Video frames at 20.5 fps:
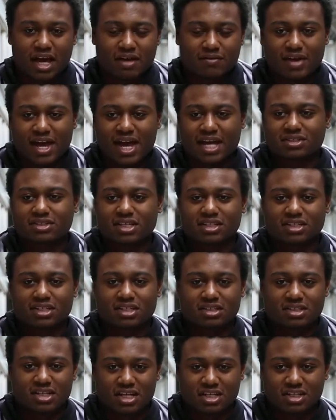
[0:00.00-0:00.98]
advance and
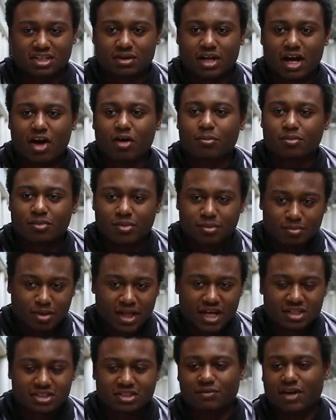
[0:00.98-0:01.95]
continue to help
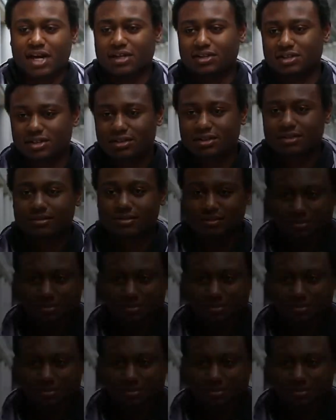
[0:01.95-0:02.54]
Blacks advance.